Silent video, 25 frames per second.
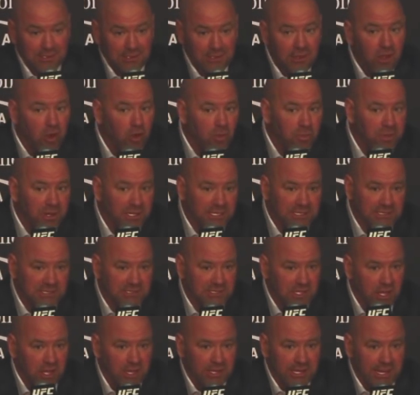Nobody
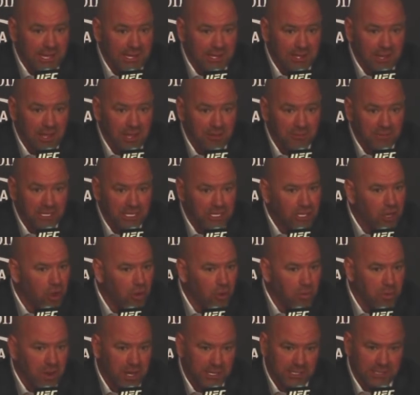saw that coming.
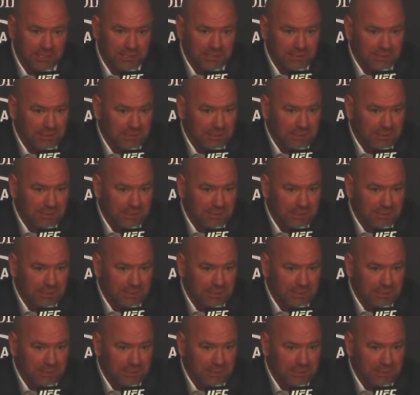Nobody.